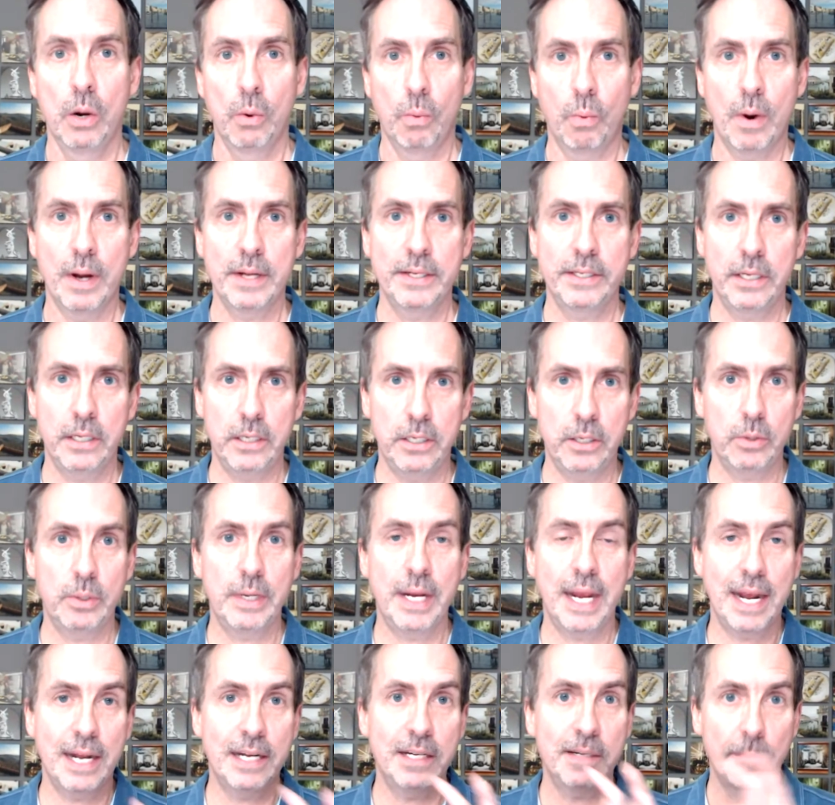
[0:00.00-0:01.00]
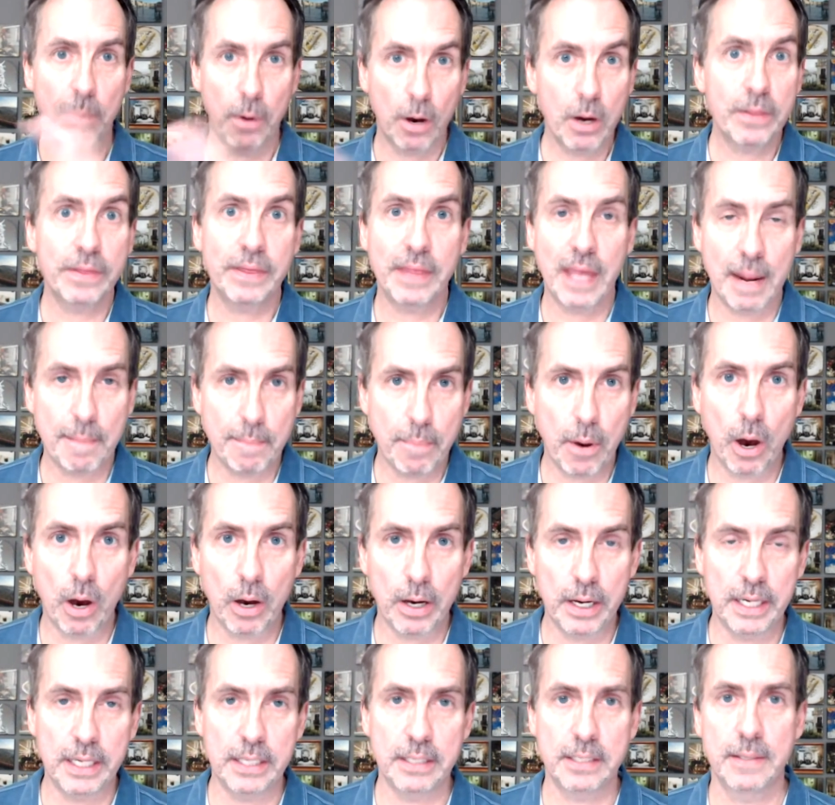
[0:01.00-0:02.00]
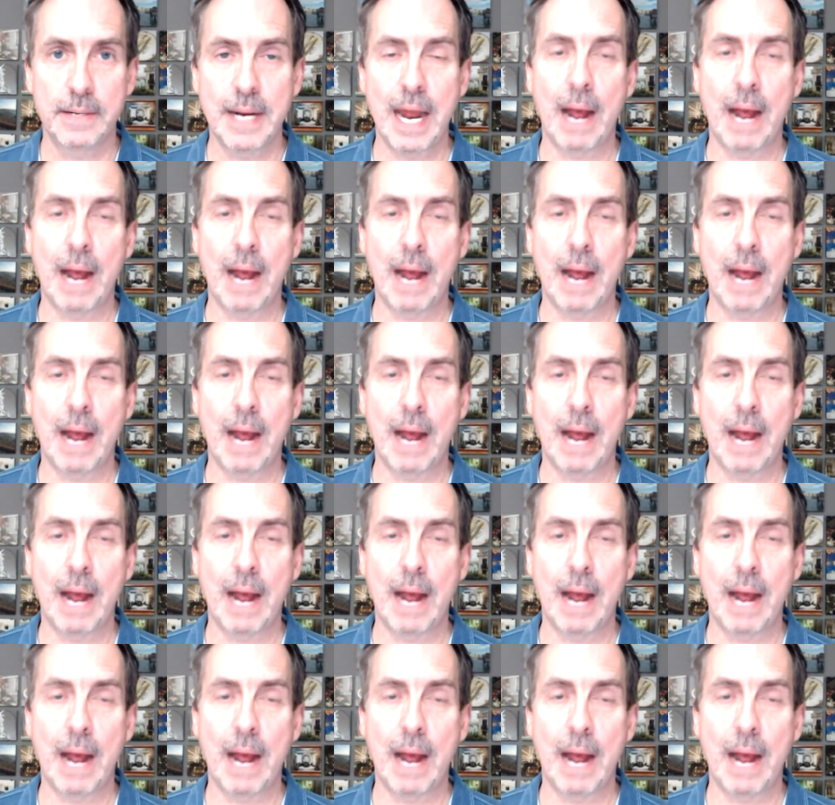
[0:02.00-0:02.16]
was to do kids' birthday parties.